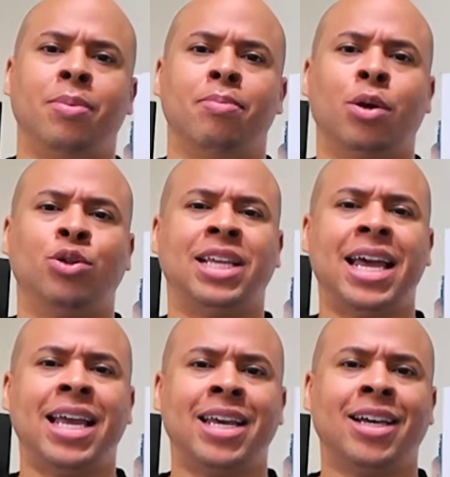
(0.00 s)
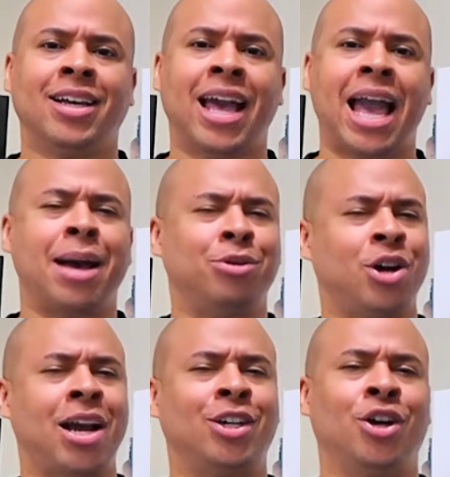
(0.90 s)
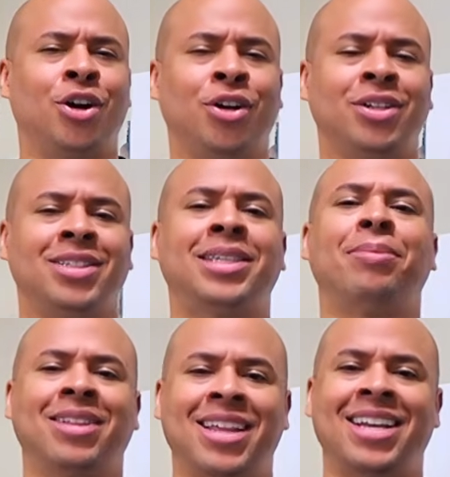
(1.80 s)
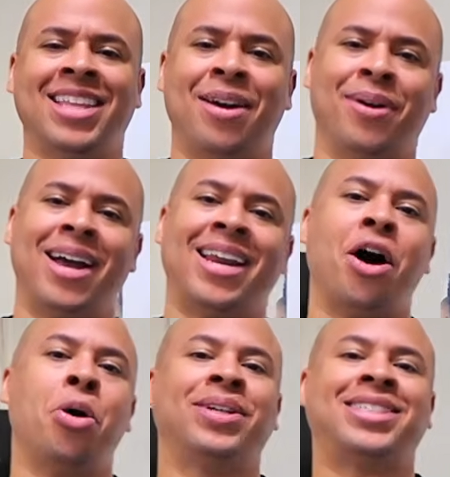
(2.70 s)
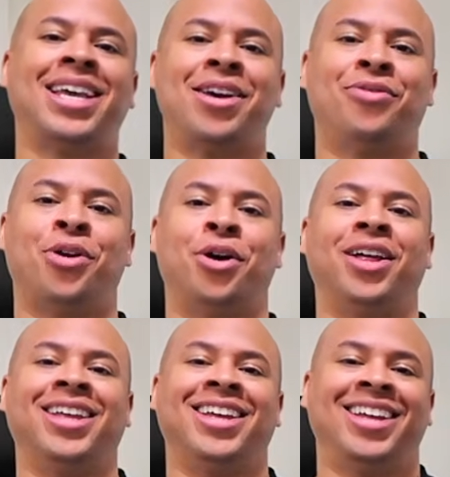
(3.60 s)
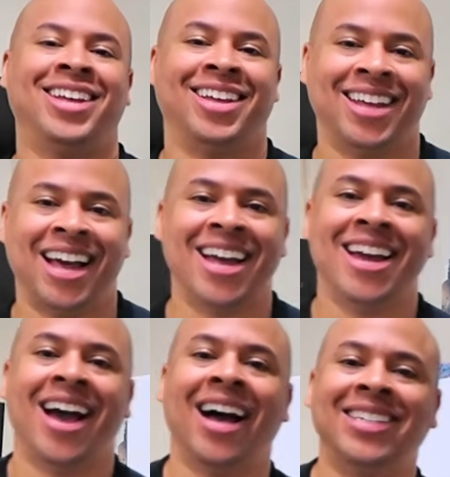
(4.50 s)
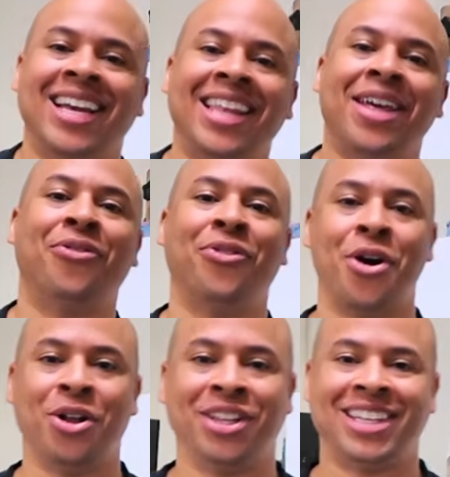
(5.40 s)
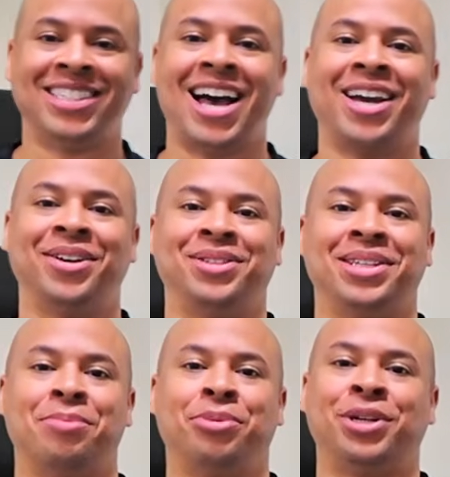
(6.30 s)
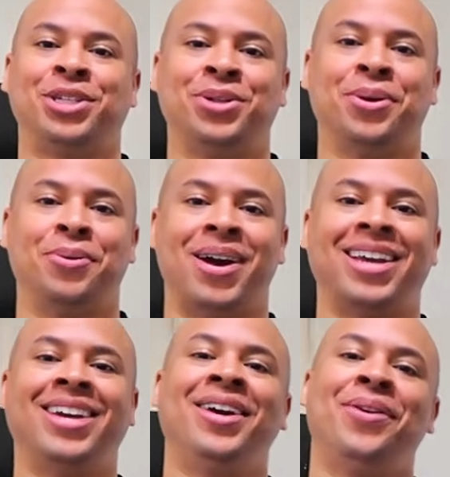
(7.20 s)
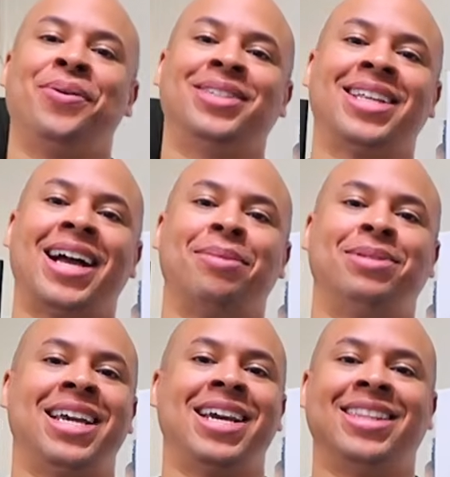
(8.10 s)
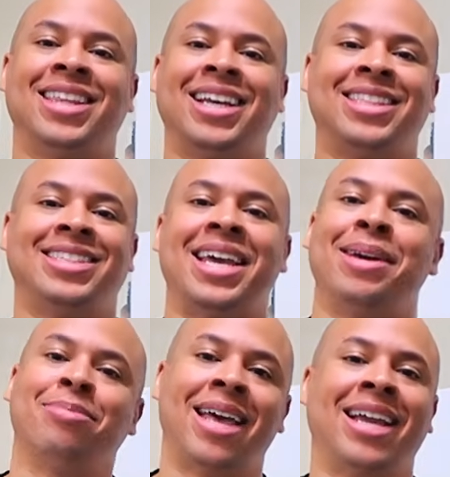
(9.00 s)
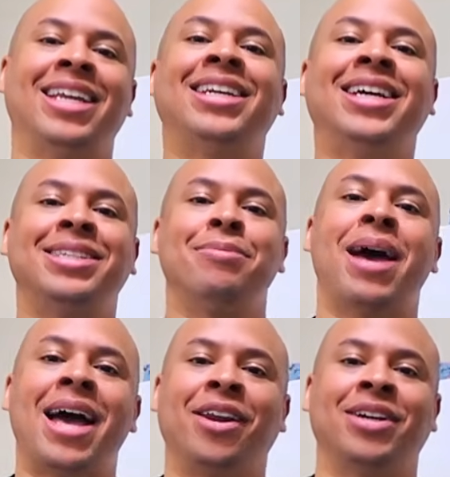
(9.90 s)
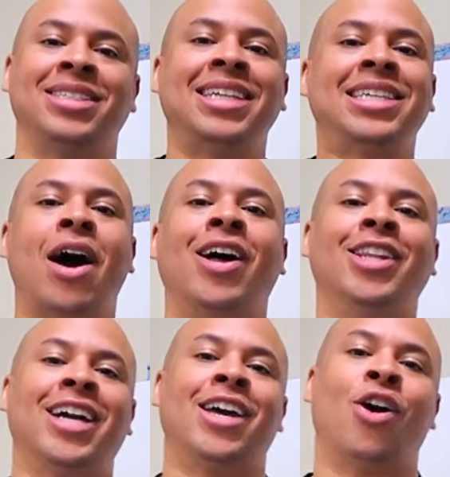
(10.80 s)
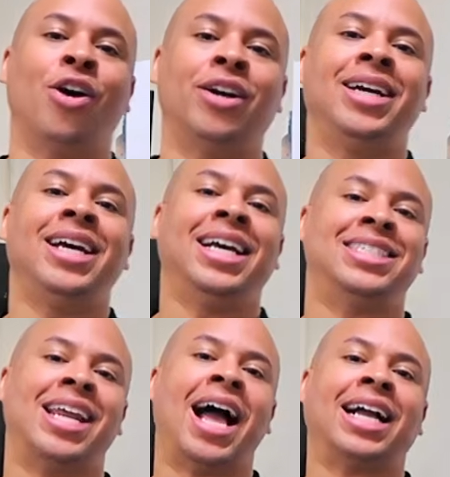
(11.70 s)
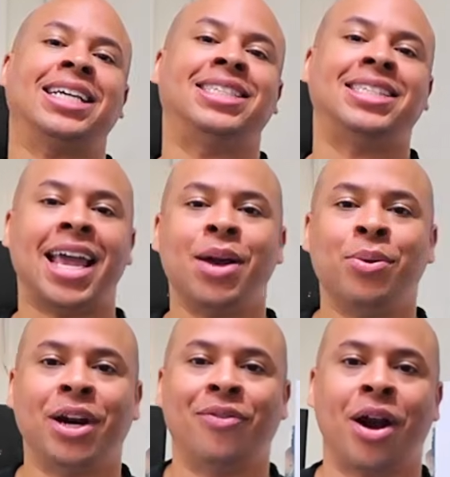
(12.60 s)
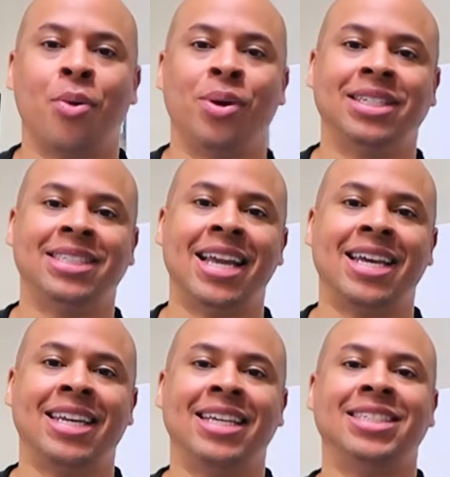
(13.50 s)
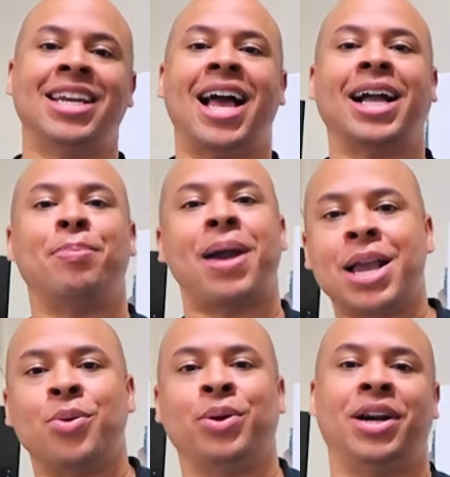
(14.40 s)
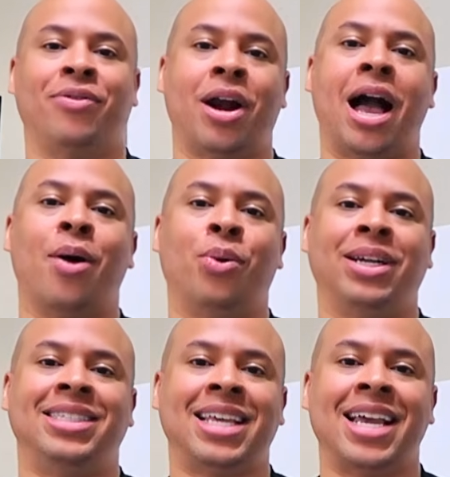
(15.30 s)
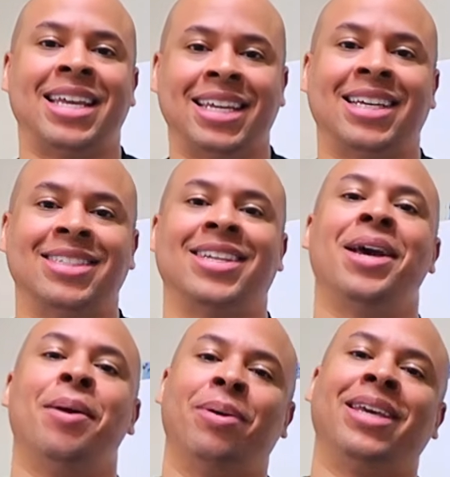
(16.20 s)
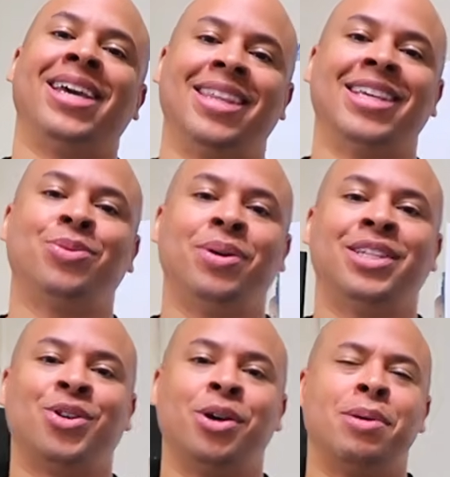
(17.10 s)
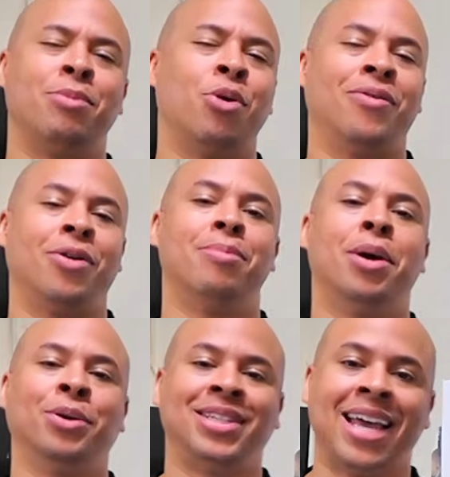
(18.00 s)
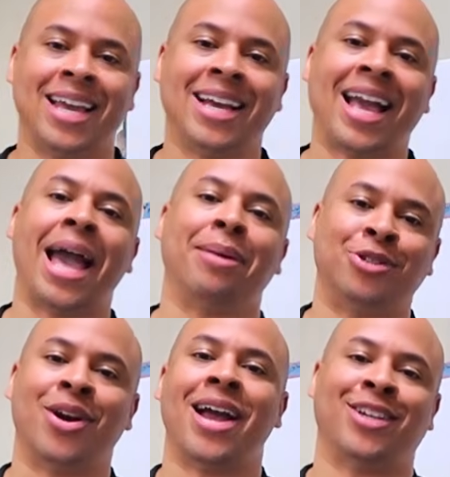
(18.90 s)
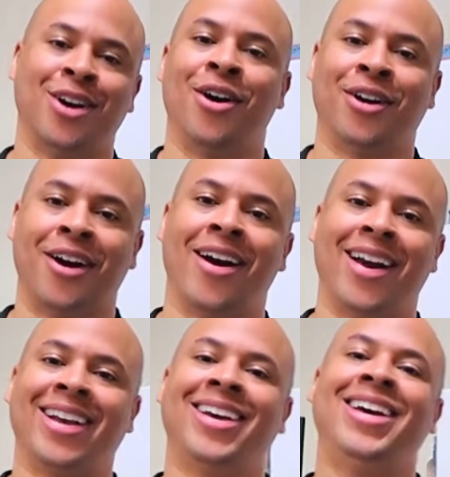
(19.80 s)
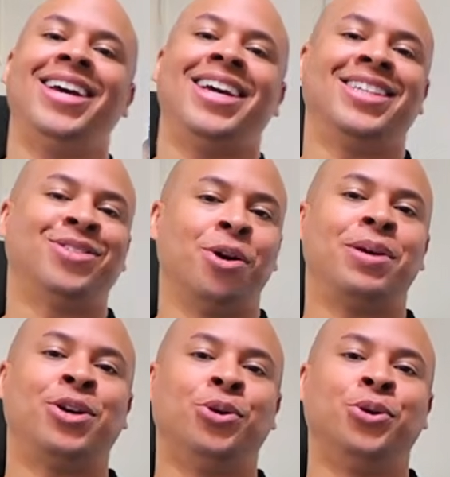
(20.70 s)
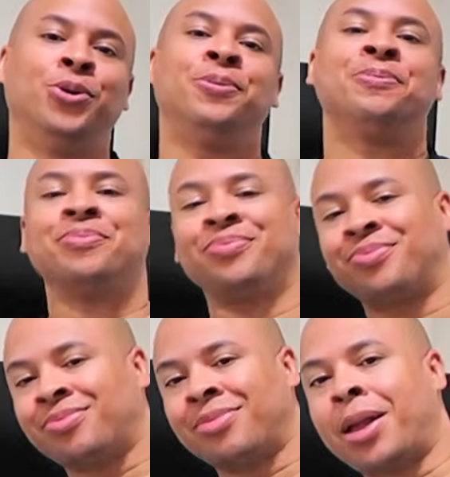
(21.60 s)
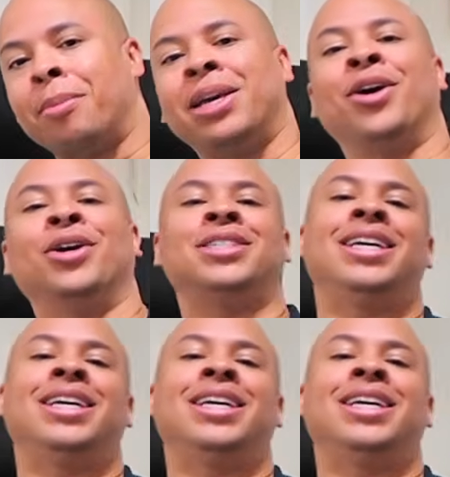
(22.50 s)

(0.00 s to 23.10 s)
mosaic, abstract dog, something like that, right? I always say that for all. I say that for all of the titles. I'm pretty sure, right? Whereas like I'm saying like the same thing. It doesn't matter because that's how I look at art. Is that I can say whatever I want to say it is, and I can paint whatever I want to say it is. But yeah, this one is going to be more of a mosaic, abstract dog. All right, it's going to be cool because